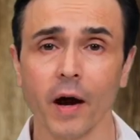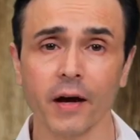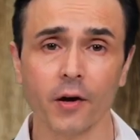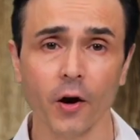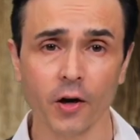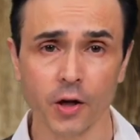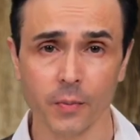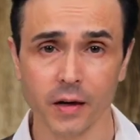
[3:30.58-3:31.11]

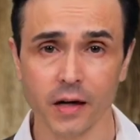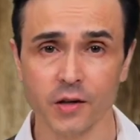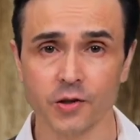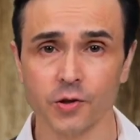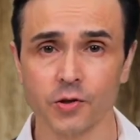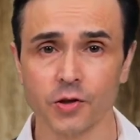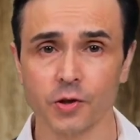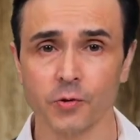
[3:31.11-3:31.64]
curcumin is
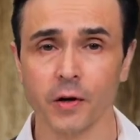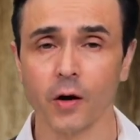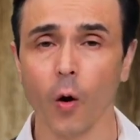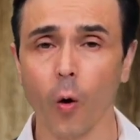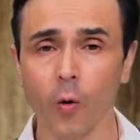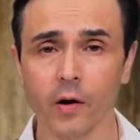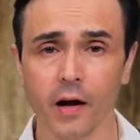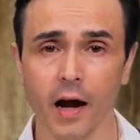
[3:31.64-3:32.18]
used to treat
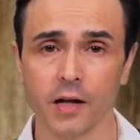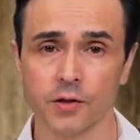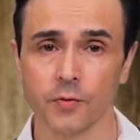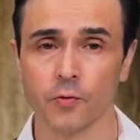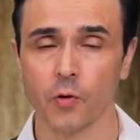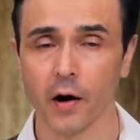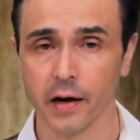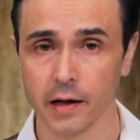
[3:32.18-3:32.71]
all kinds of
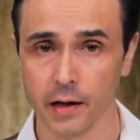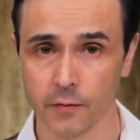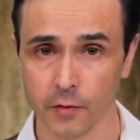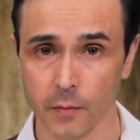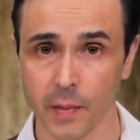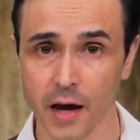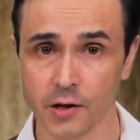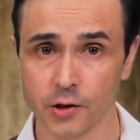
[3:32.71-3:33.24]
chronic
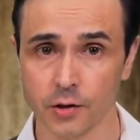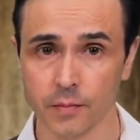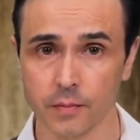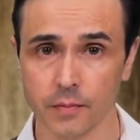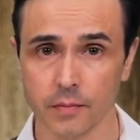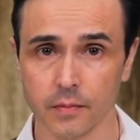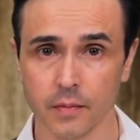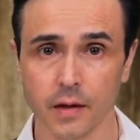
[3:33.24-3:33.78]
inflammation:
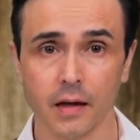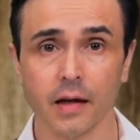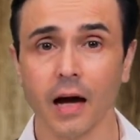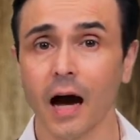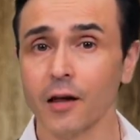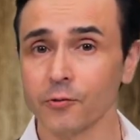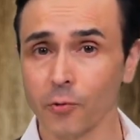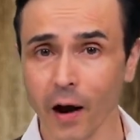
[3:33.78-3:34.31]

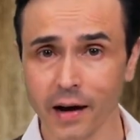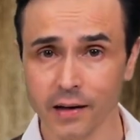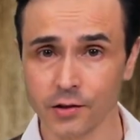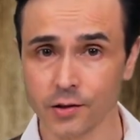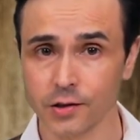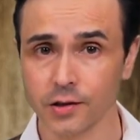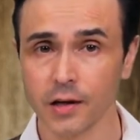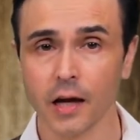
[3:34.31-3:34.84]
arthritis,